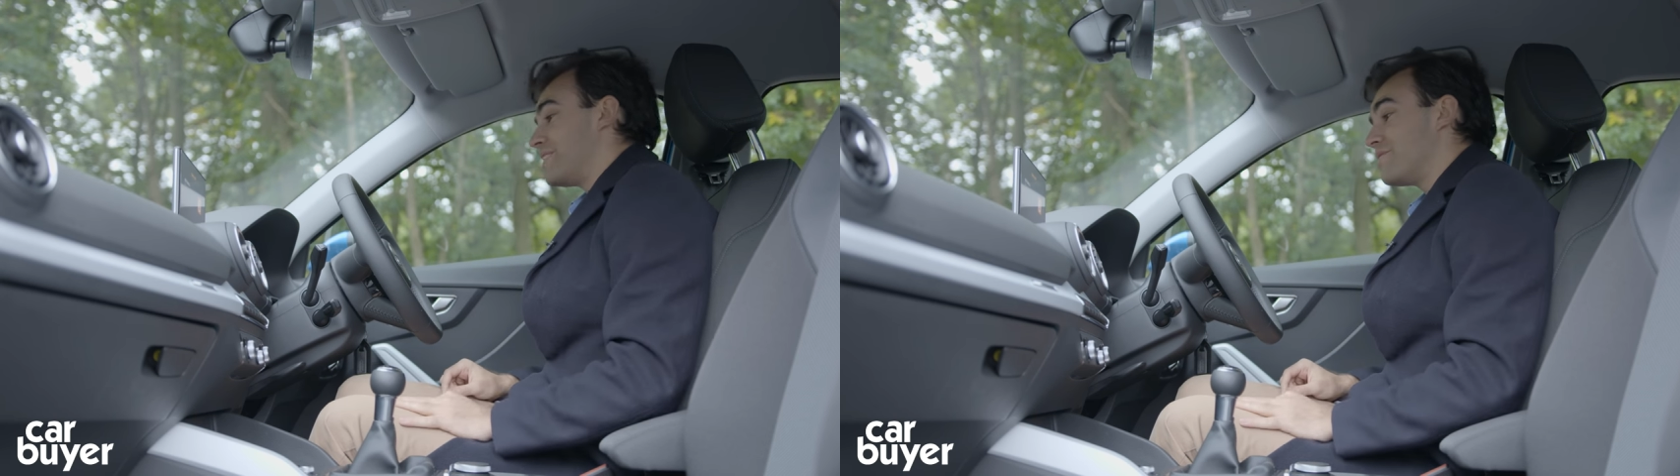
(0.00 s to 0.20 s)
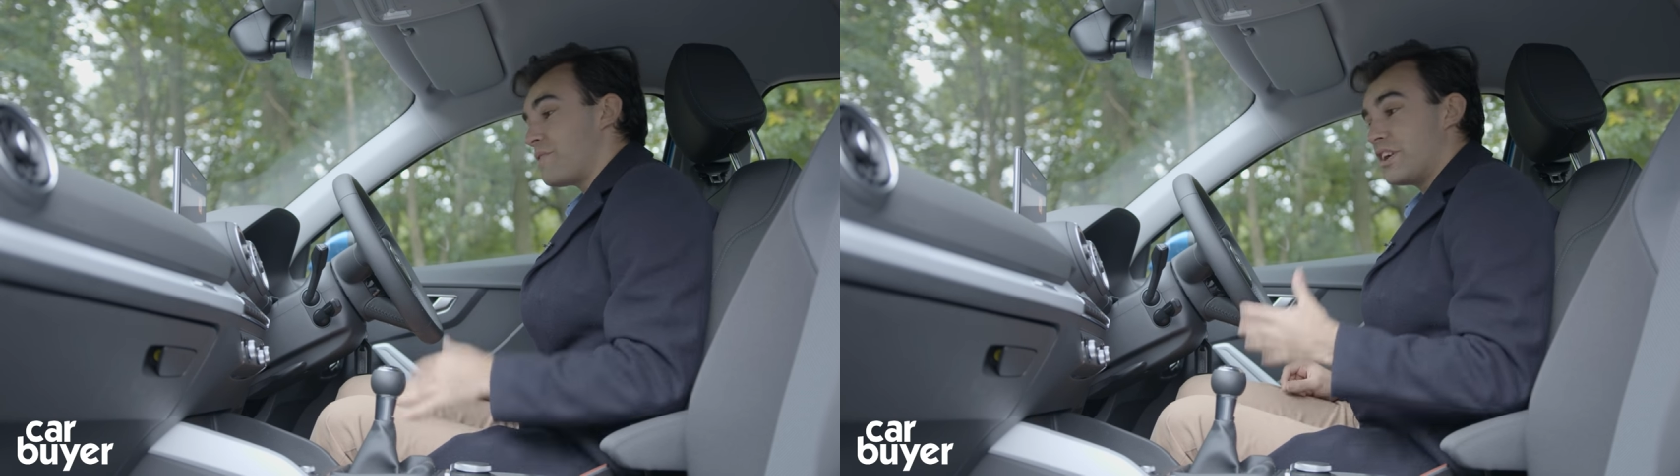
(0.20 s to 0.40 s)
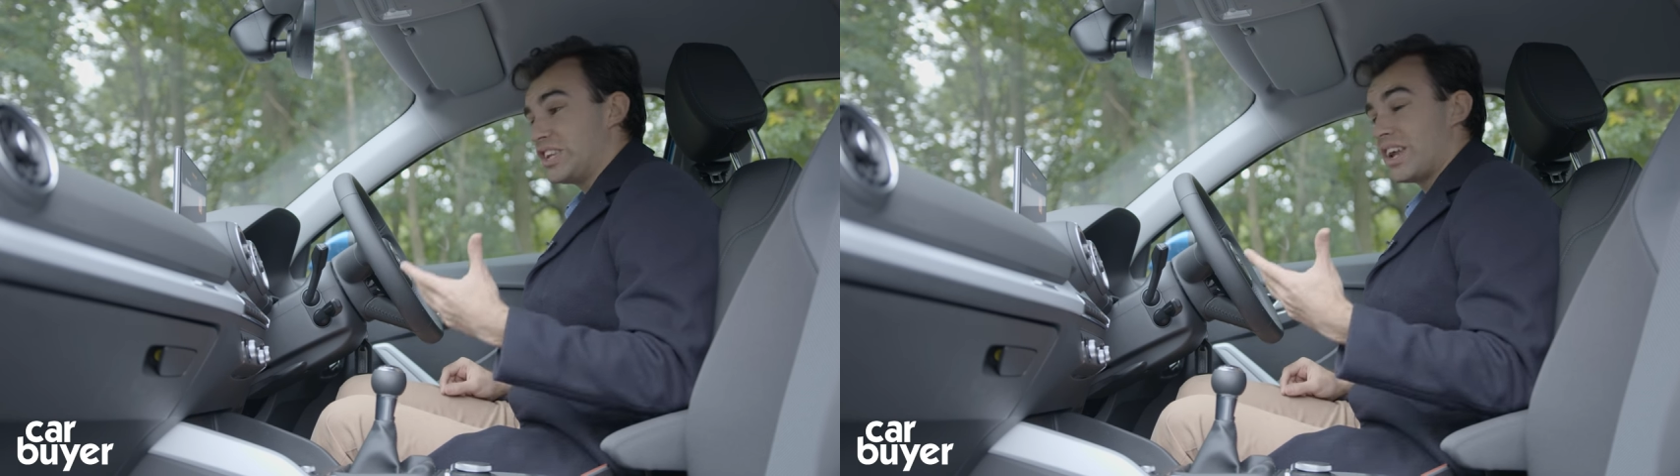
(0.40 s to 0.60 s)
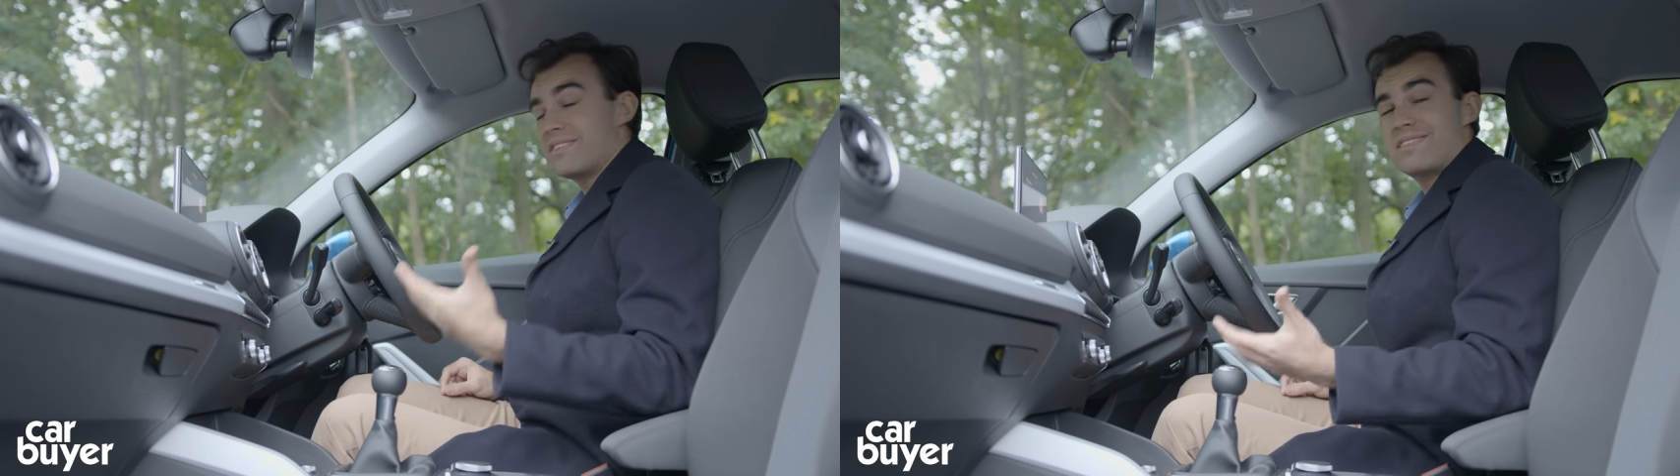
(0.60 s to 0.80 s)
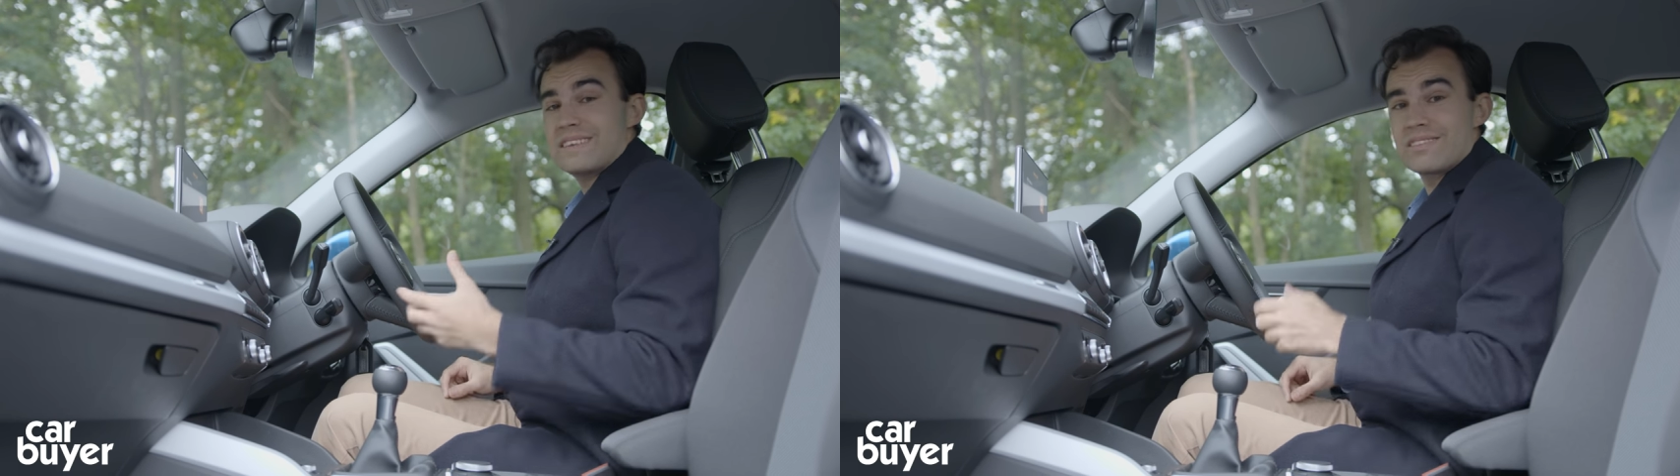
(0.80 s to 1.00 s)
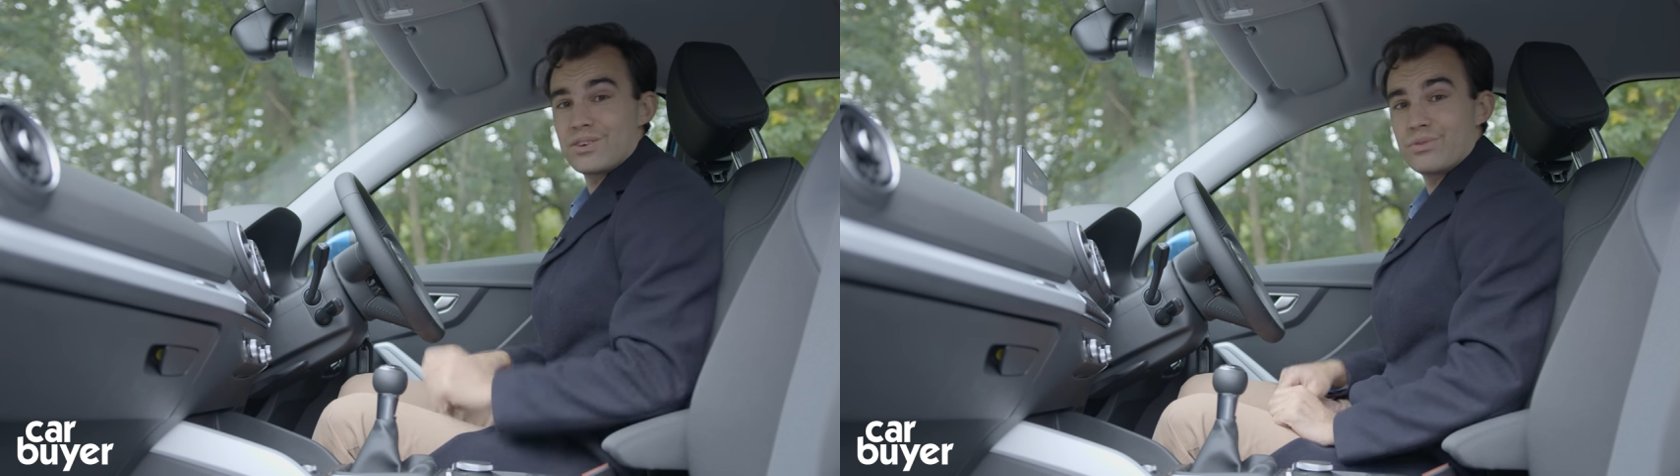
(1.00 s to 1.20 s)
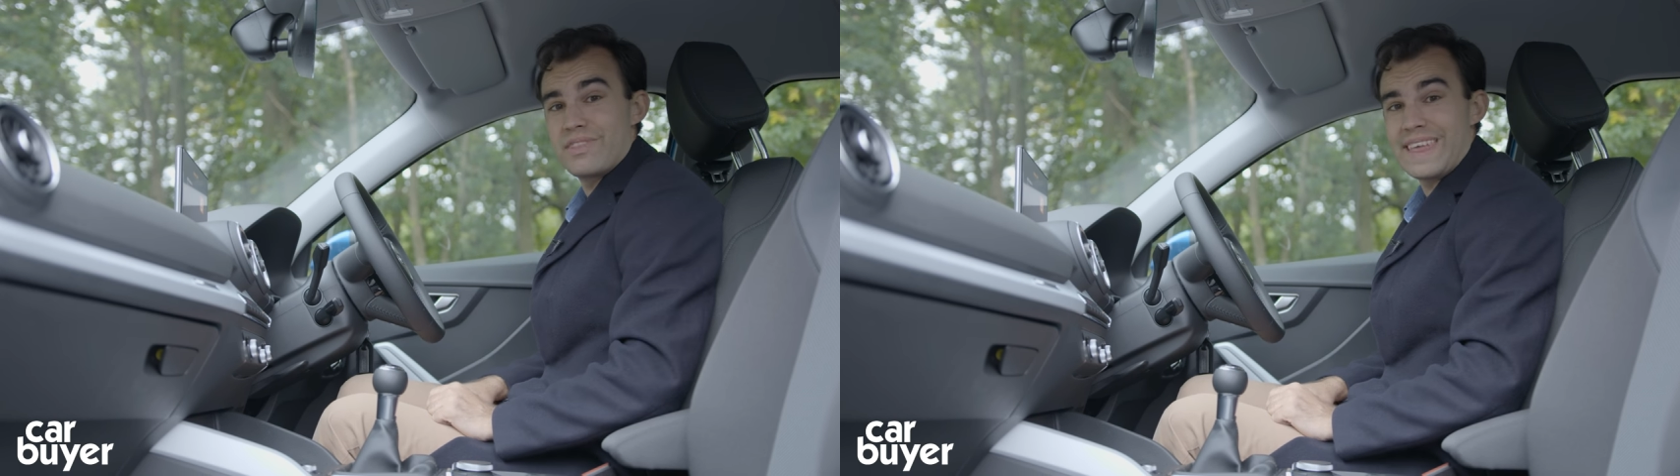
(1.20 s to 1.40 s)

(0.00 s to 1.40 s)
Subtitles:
is virtually identical to